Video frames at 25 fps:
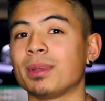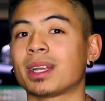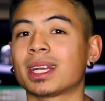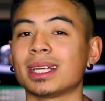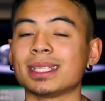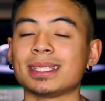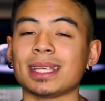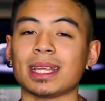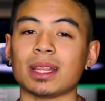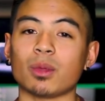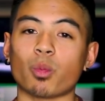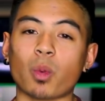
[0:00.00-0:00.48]

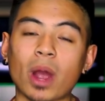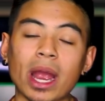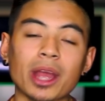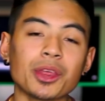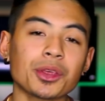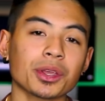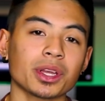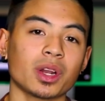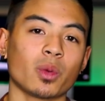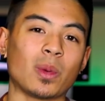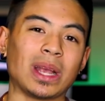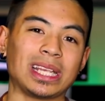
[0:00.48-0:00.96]
Because why
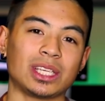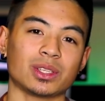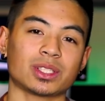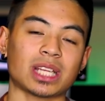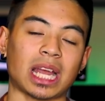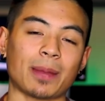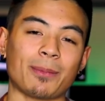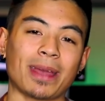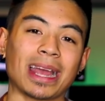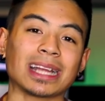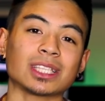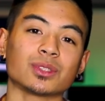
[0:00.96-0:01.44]
are they gonna waste your
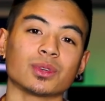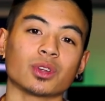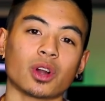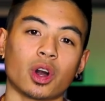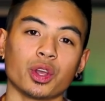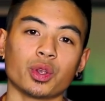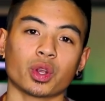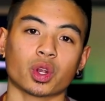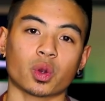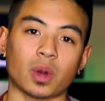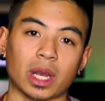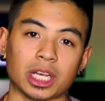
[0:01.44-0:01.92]
time answering
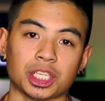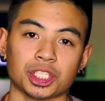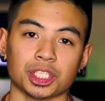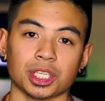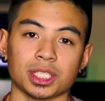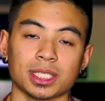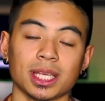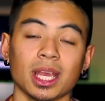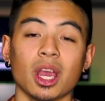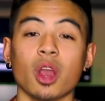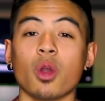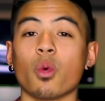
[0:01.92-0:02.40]
all your
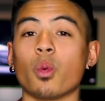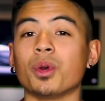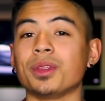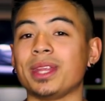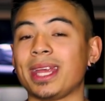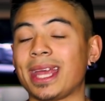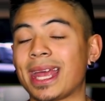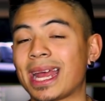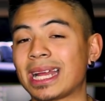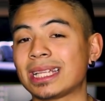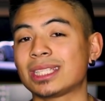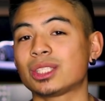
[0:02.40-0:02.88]
questions
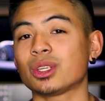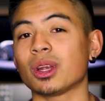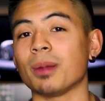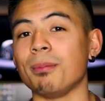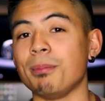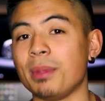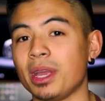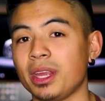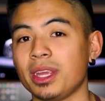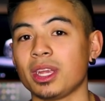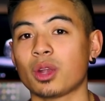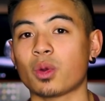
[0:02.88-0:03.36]
when they answer
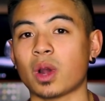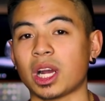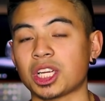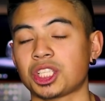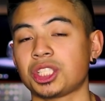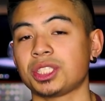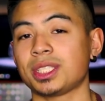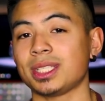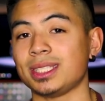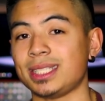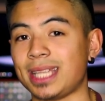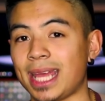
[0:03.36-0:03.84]
a million
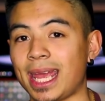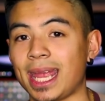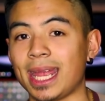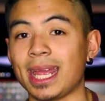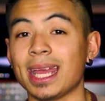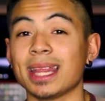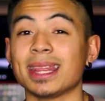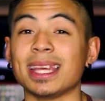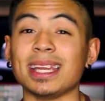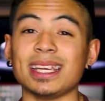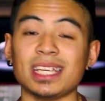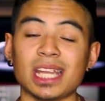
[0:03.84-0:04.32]
questions a
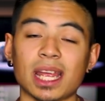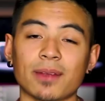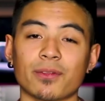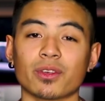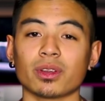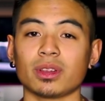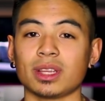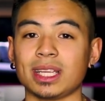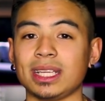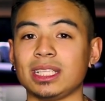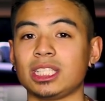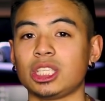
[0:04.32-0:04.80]
day that
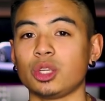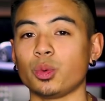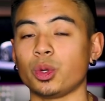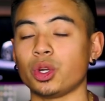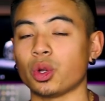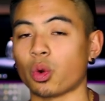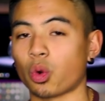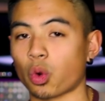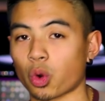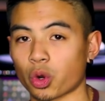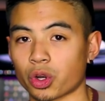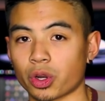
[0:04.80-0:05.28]
never lead to
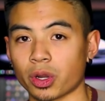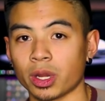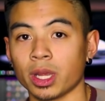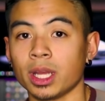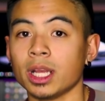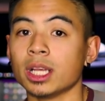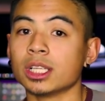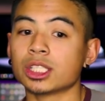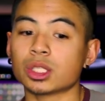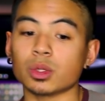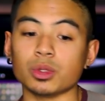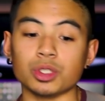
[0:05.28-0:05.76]
an order?
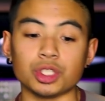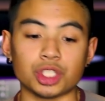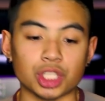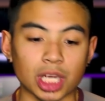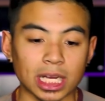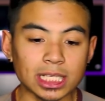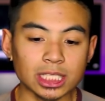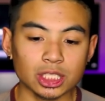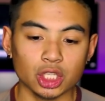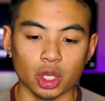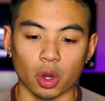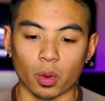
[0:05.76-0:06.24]
So
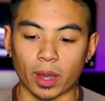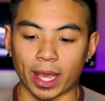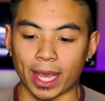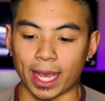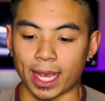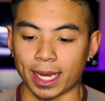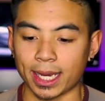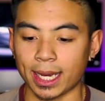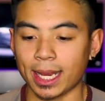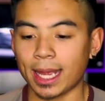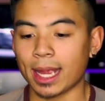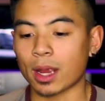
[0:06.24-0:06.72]
just go
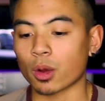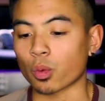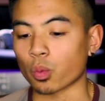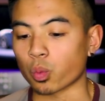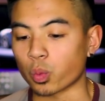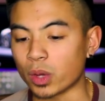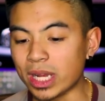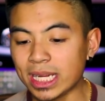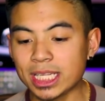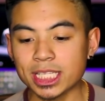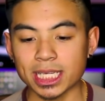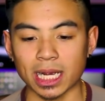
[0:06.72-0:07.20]
ahead,
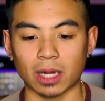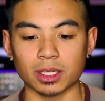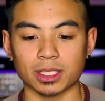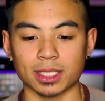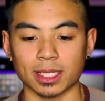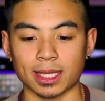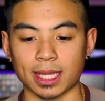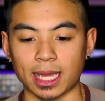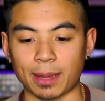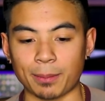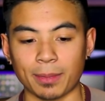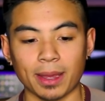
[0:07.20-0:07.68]
reach out
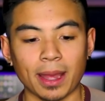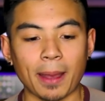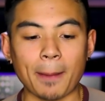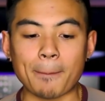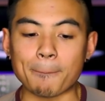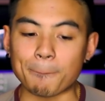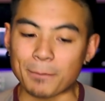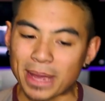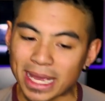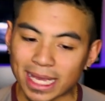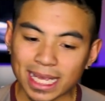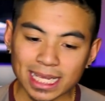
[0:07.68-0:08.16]
to them,
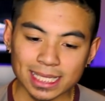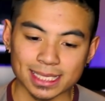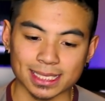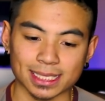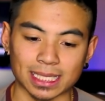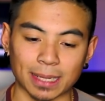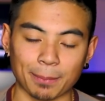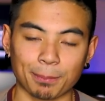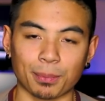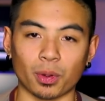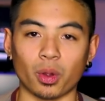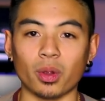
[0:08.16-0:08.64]
make it
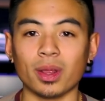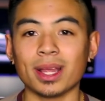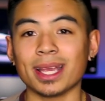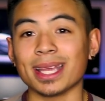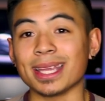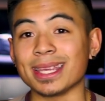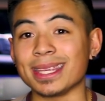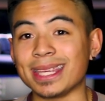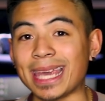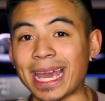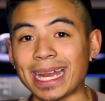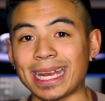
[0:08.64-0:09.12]
simple,
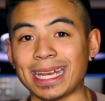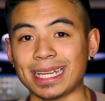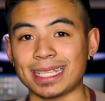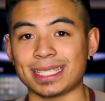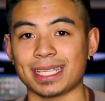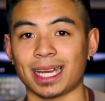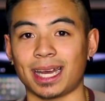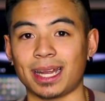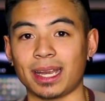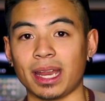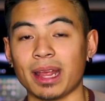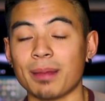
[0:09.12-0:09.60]
get
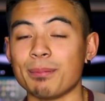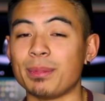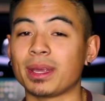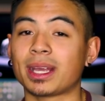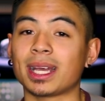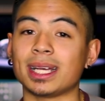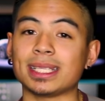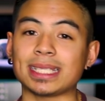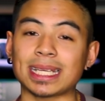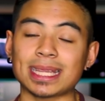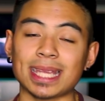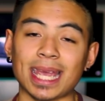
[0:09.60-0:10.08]
it done.
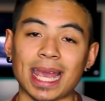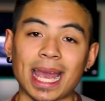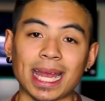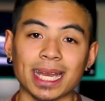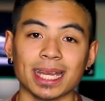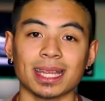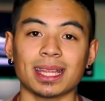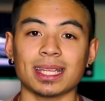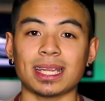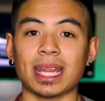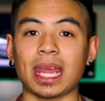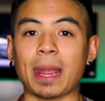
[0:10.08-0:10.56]
Because at the
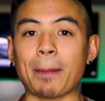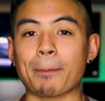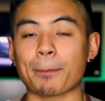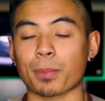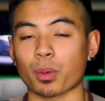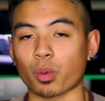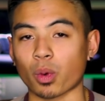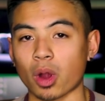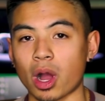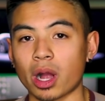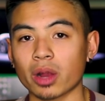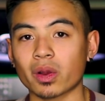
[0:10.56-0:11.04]
end of the day,
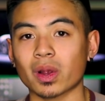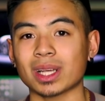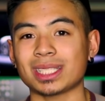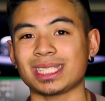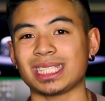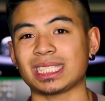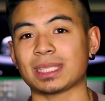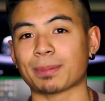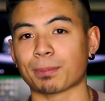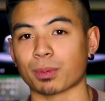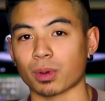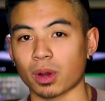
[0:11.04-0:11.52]

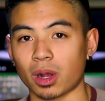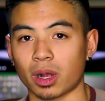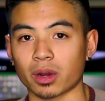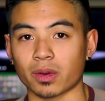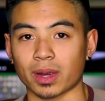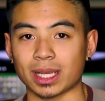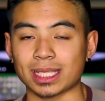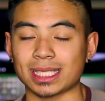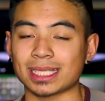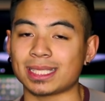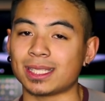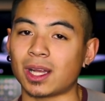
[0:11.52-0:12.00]
progress is
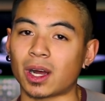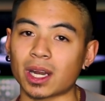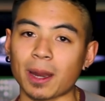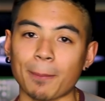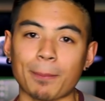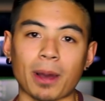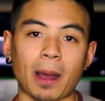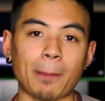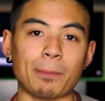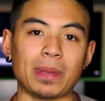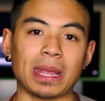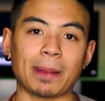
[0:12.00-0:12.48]
progress. It's not
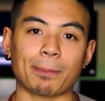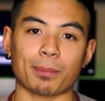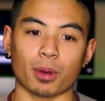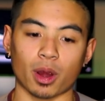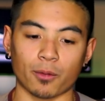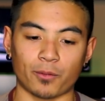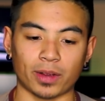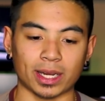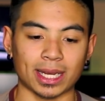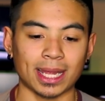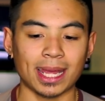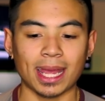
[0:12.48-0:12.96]
about being
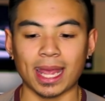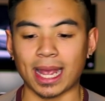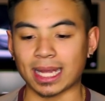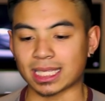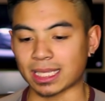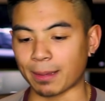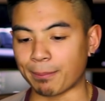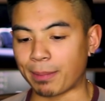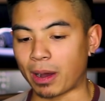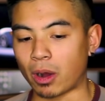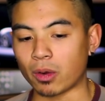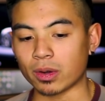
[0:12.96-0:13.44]
perfect,
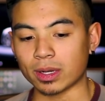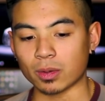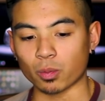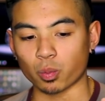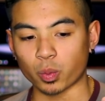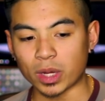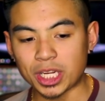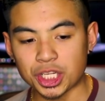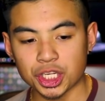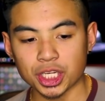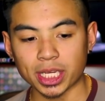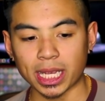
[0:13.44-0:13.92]
it's
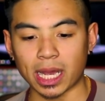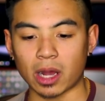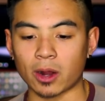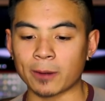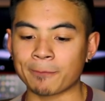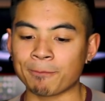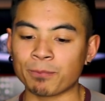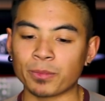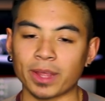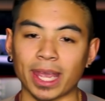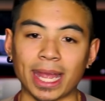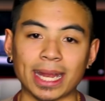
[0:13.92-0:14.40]
about reaching
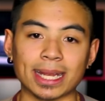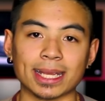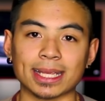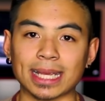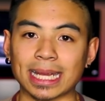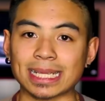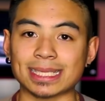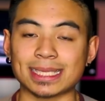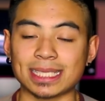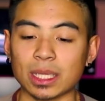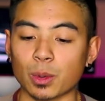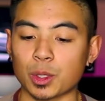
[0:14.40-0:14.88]
out
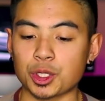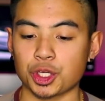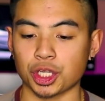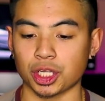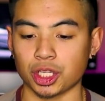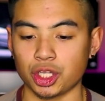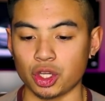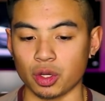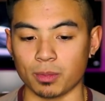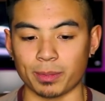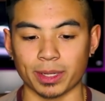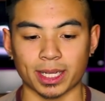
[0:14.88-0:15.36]
and, and seeing what
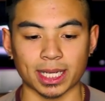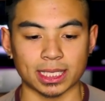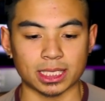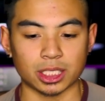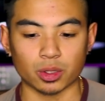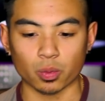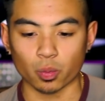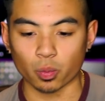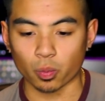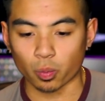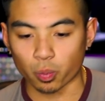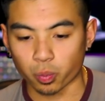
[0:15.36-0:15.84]
you can do.
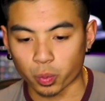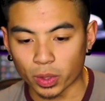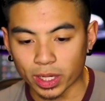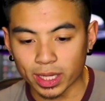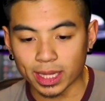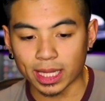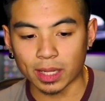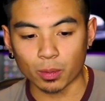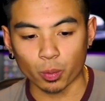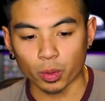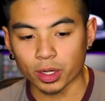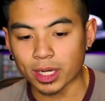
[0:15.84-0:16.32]
Because
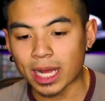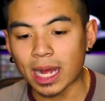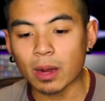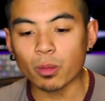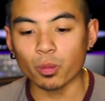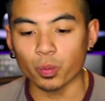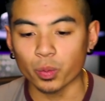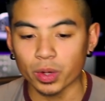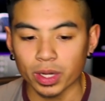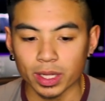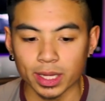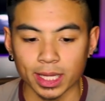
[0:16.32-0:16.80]
really, we're
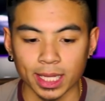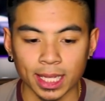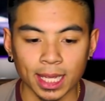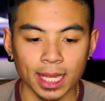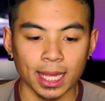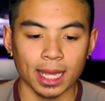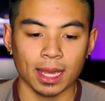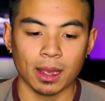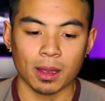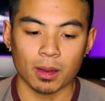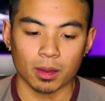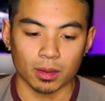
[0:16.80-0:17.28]
not really
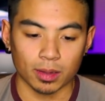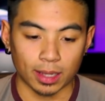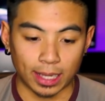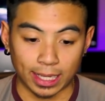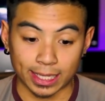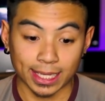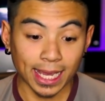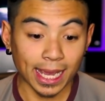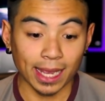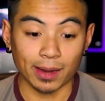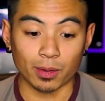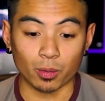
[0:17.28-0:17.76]
really,
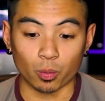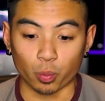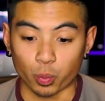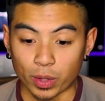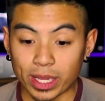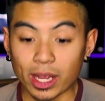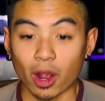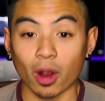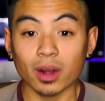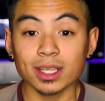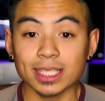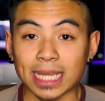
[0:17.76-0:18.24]
again,
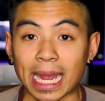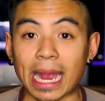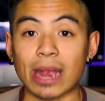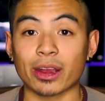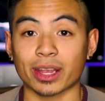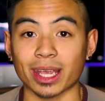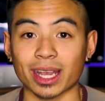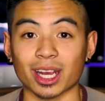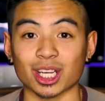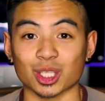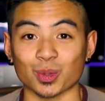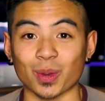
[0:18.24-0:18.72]
we are
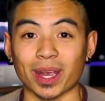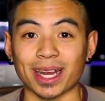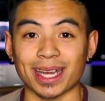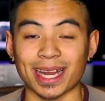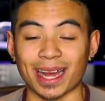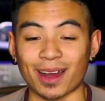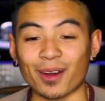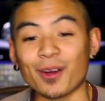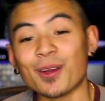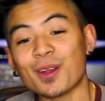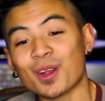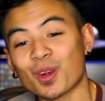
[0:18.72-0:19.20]
tire kickers right
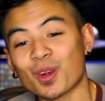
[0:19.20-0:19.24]
now,